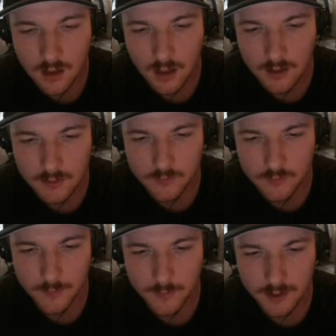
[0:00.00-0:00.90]
It
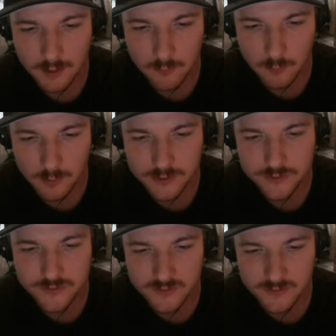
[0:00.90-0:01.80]
was my
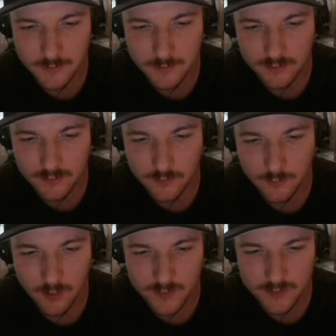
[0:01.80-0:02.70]
religious experience with
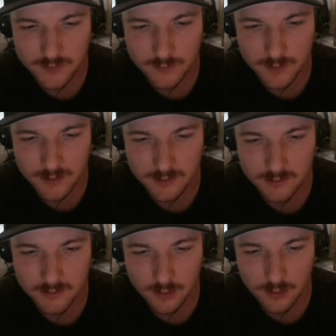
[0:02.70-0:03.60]
Mormonism
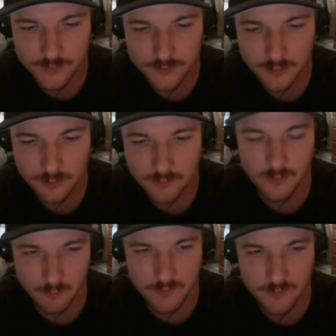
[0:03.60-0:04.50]
and also
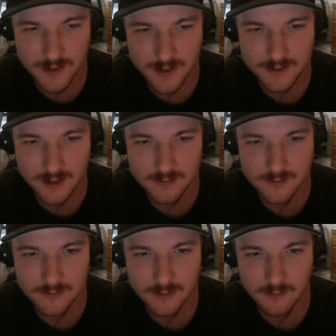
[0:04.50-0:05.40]
with Zeitgeist,
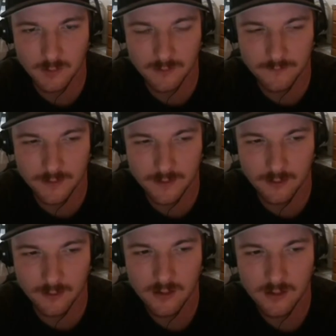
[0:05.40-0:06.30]
because when I found
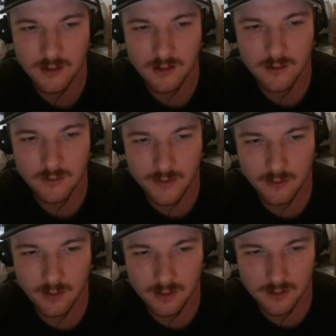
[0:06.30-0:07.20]
out that
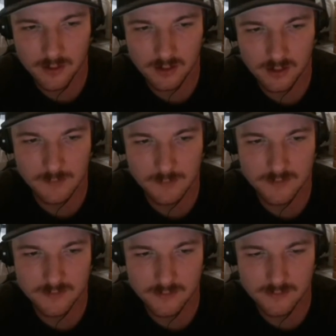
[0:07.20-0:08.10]
a claim I
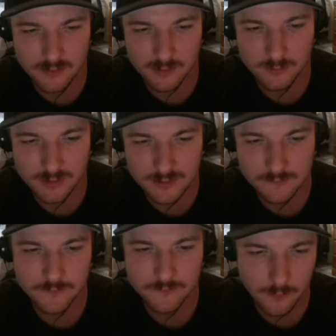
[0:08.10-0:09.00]
sincerely
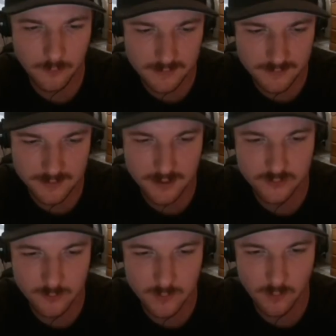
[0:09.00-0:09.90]
believe from Zeitgeist
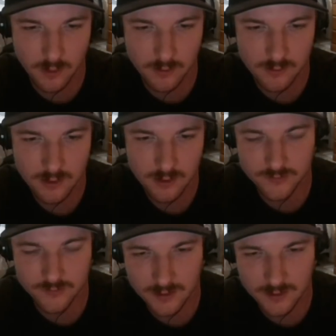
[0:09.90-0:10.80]
could be wrong,
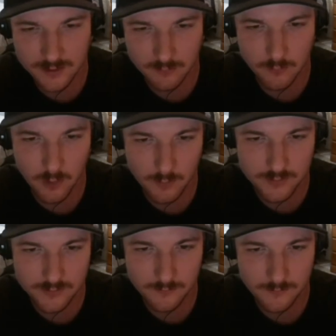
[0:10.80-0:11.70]
just like I did with
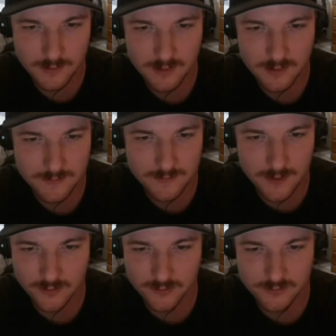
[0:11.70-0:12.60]
Mormonism,
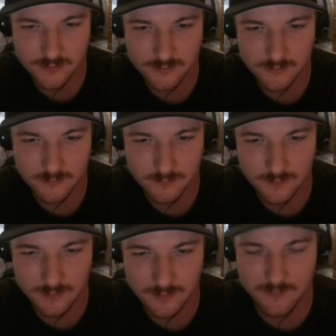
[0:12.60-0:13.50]

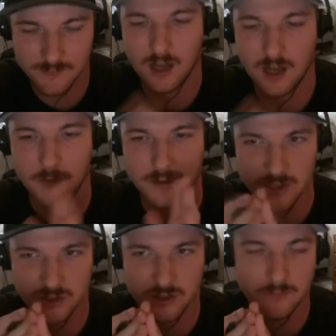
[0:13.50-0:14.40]
that
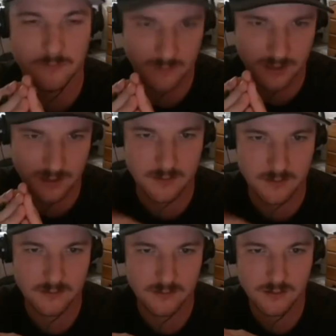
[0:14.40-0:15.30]
combination made me